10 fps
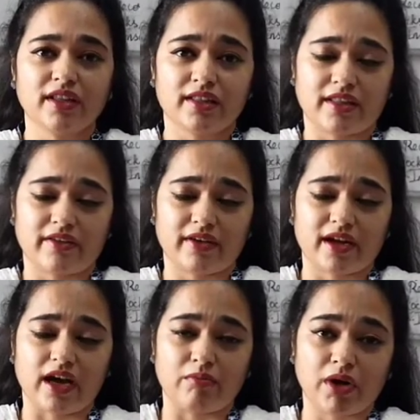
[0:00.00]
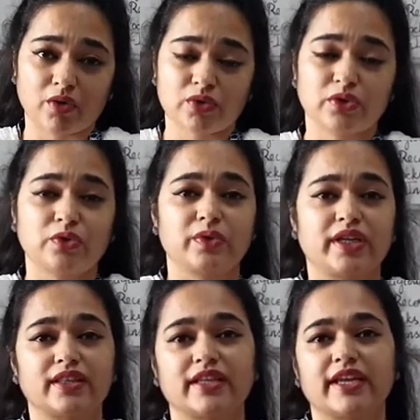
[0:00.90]
they were about to do
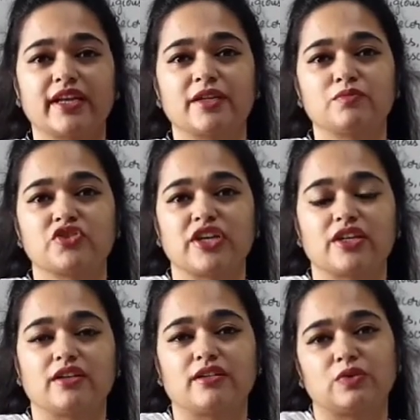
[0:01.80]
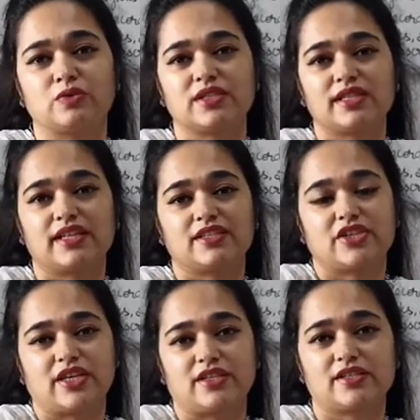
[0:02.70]
in the kingdom, rules and
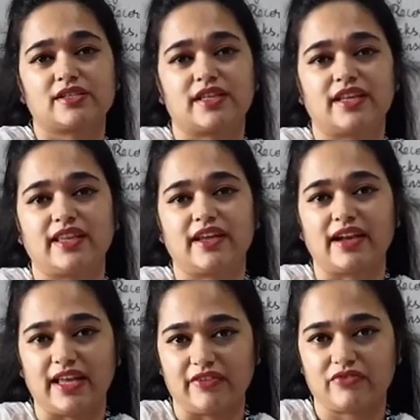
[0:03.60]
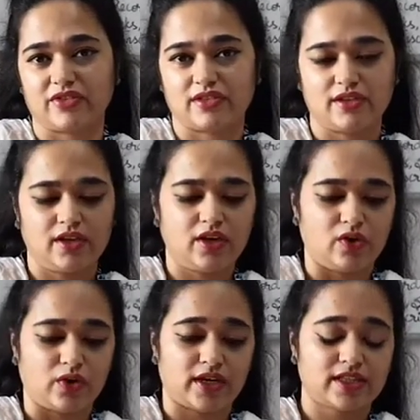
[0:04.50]
changes in their lives.
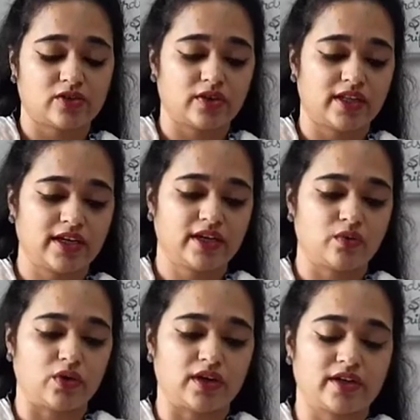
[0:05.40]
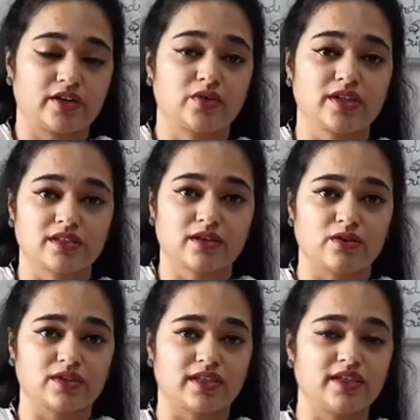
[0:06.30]
Okay, so they didn't wanted to
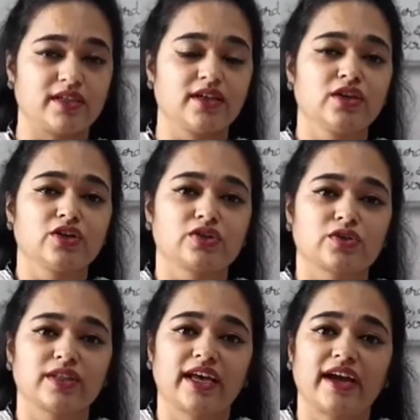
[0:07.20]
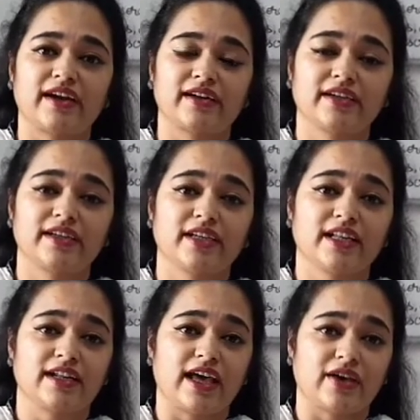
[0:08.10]
disclose it, so they had written in
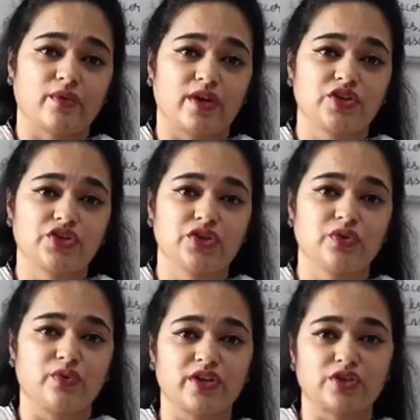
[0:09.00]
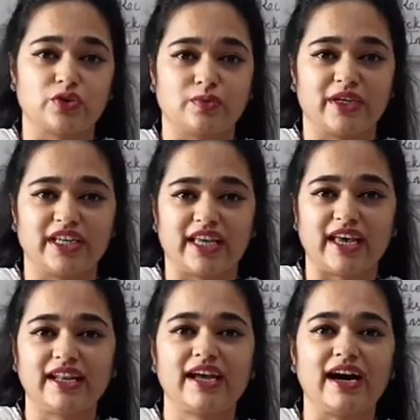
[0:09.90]
a language which nobody
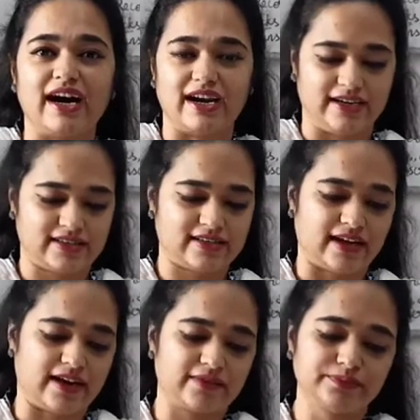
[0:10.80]
can understand.